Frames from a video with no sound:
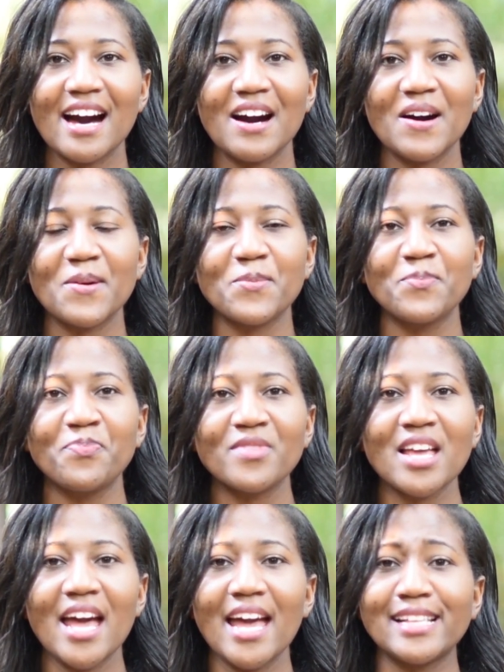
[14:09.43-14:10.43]

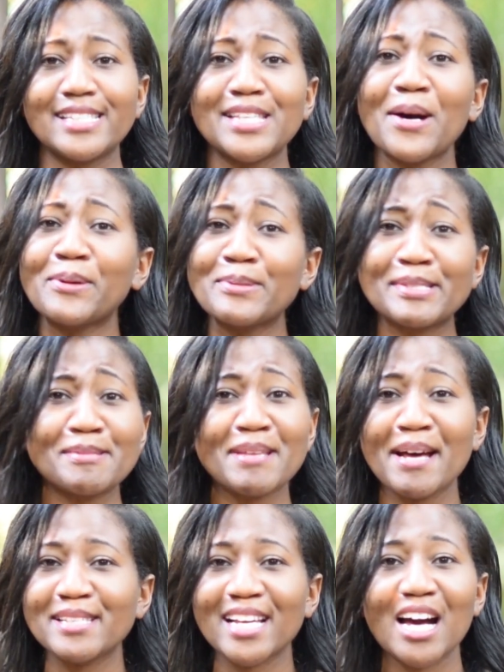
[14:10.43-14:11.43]
And so
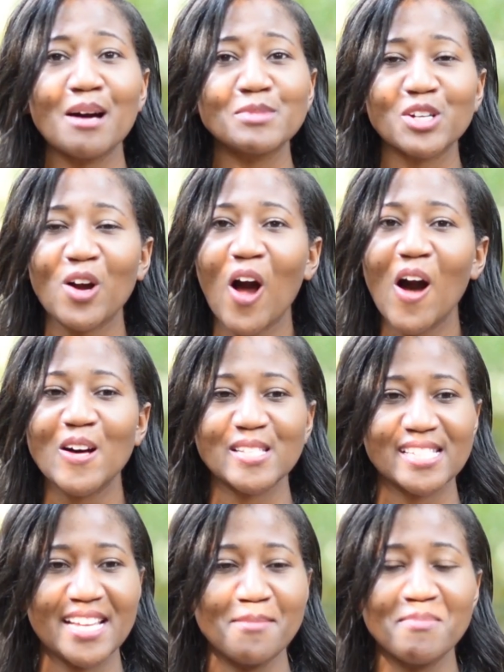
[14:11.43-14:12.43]
sometimes it comes
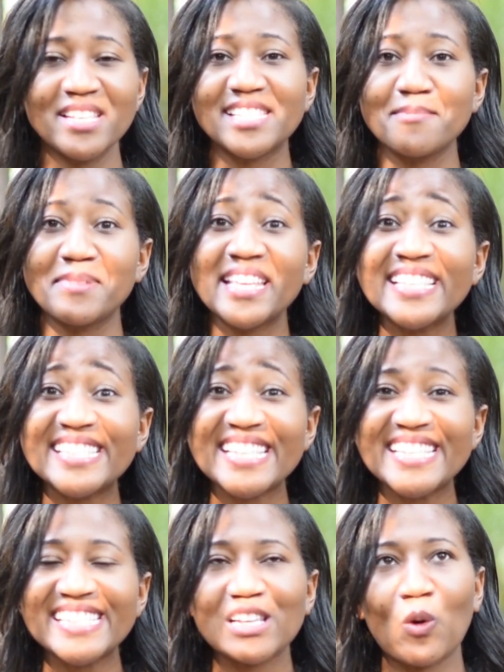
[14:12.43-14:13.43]
across in bits and
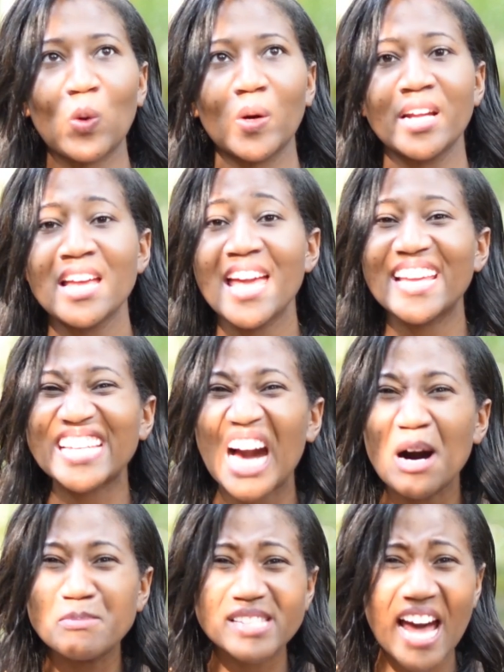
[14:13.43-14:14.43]
pieces, or it
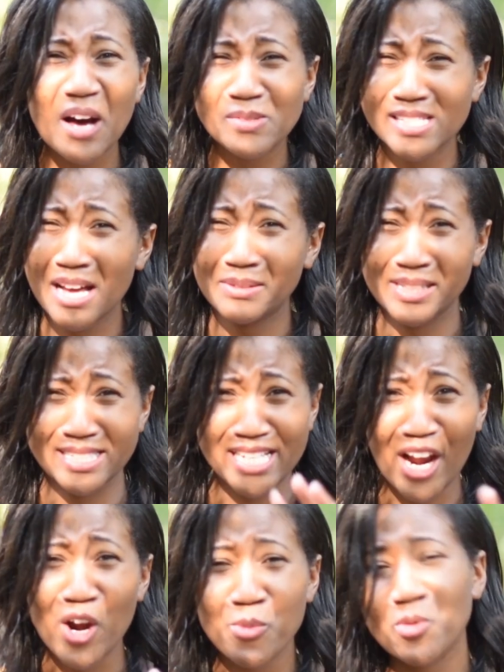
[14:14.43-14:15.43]
comes out sounding
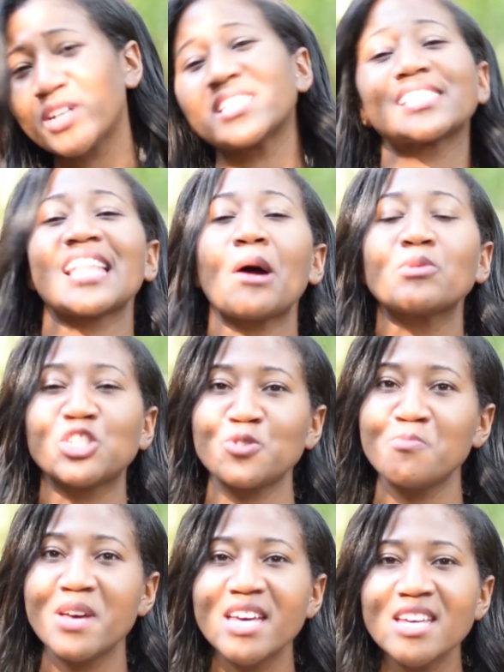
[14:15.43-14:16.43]
terrible and it's not
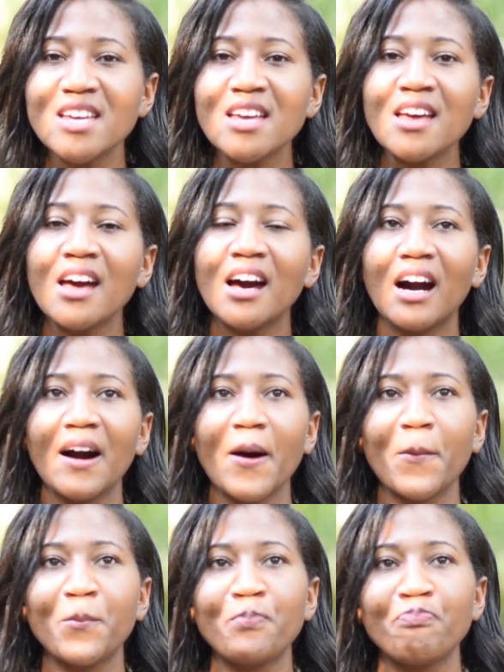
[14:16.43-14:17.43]
what you meant.
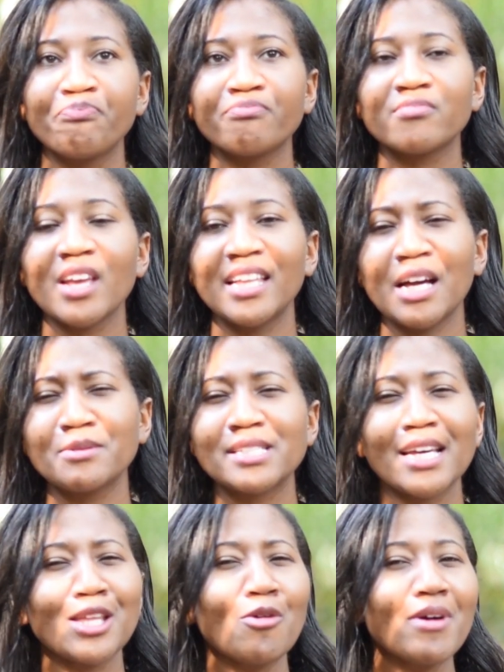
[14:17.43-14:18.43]
And I
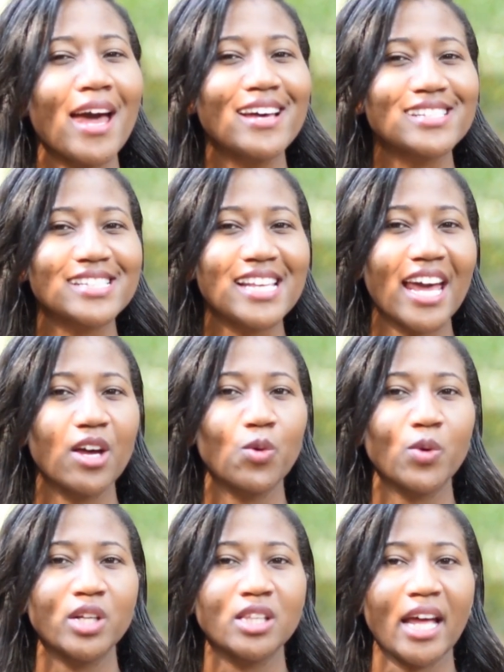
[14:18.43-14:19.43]
would say don't
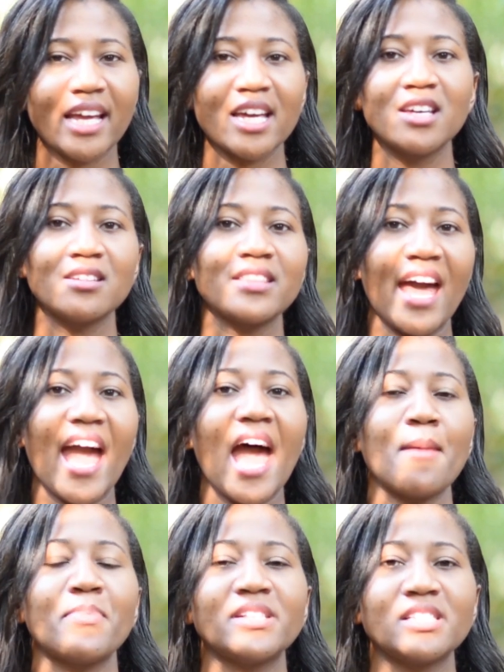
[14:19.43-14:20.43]
hesitate when that
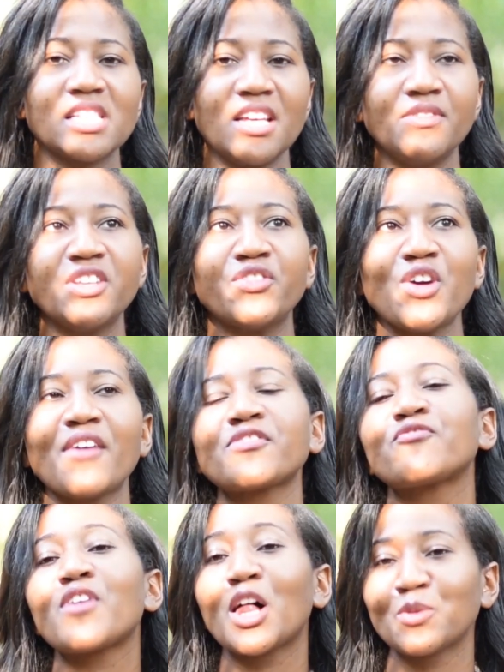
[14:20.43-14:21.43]
happens, even if you
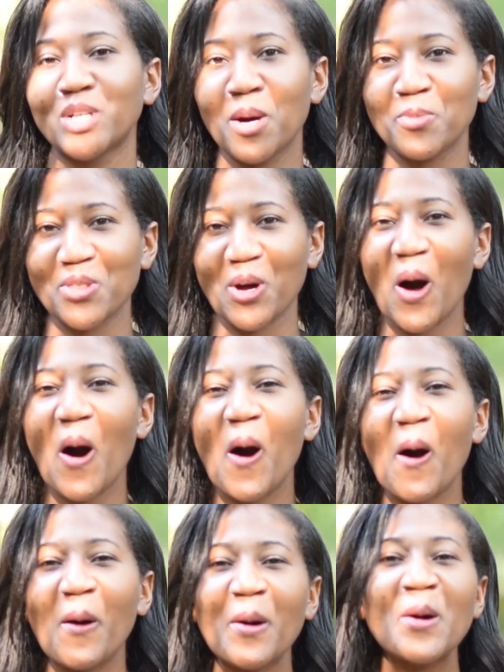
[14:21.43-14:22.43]
have to follow it up with a
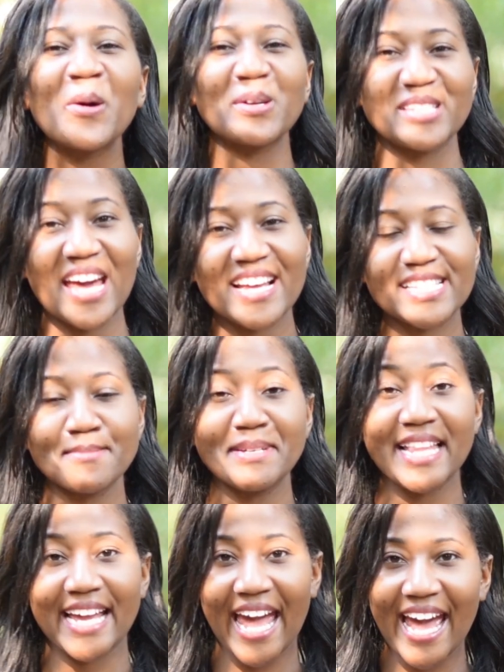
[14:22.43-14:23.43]
call or a text
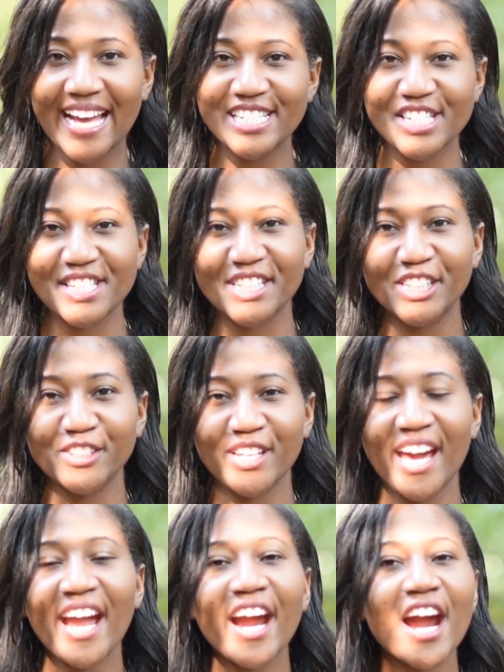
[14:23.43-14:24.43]
and be like, hey, just to clear
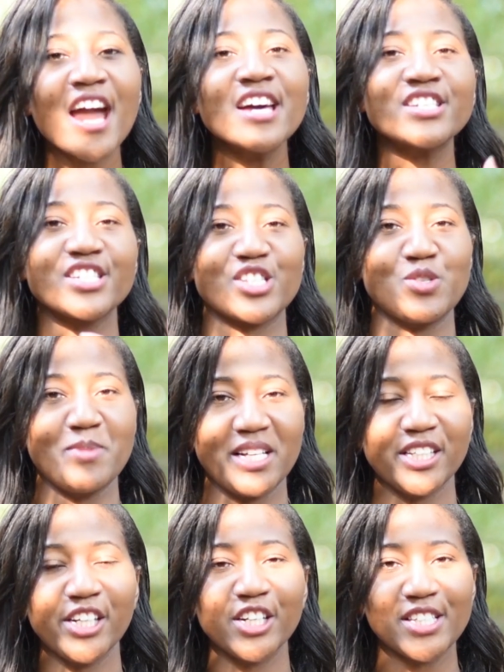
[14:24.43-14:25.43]
the air, just to
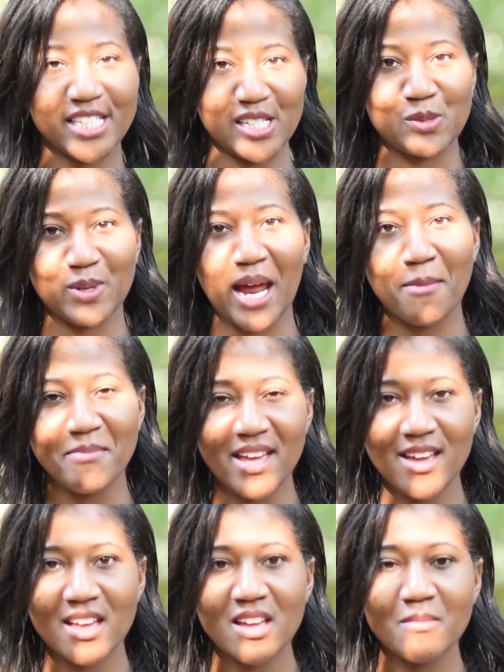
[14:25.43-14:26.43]
be clear, this is what I
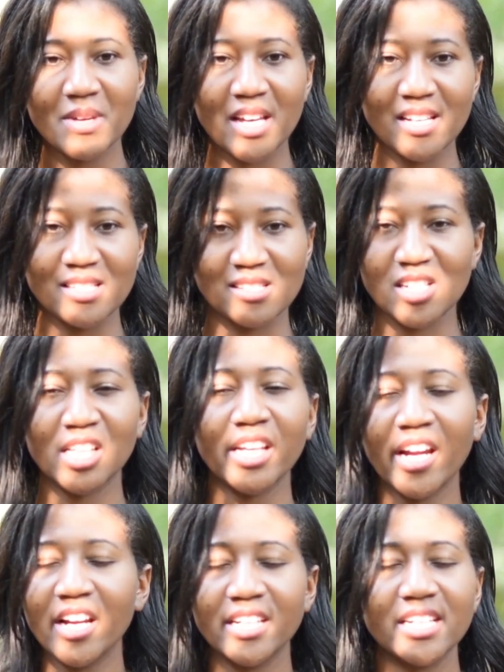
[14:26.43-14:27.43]
meant. Because
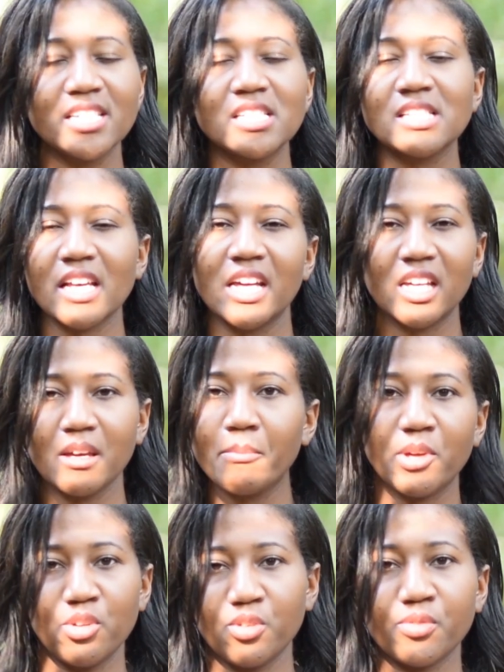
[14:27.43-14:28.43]
clarity is
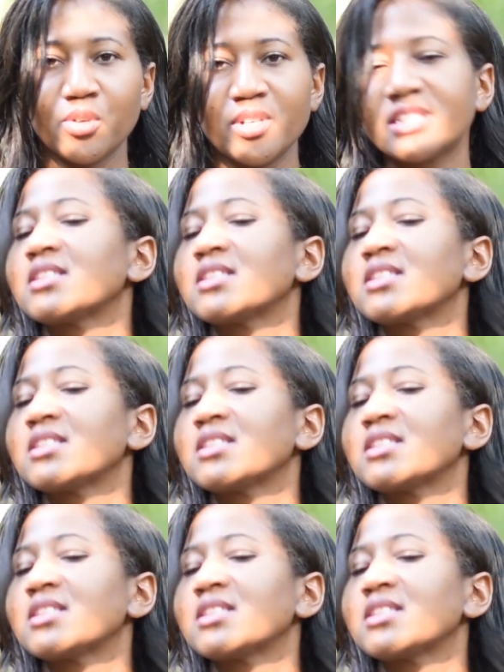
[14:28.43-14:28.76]
beautiful.